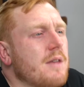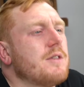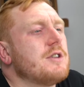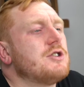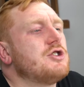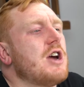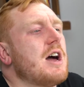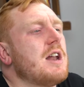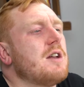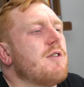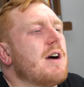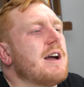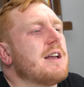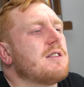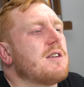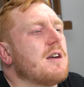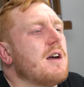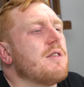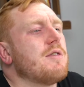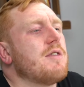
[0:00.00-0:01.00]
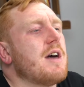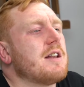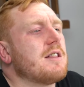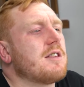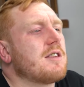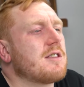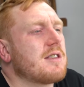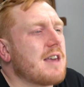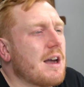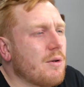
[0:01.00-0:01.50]
The generator then
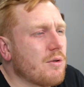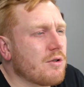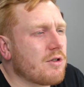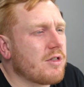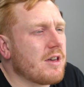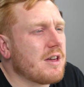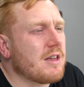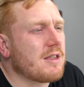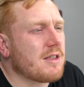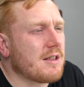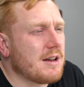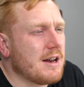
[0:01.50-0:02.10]
sells these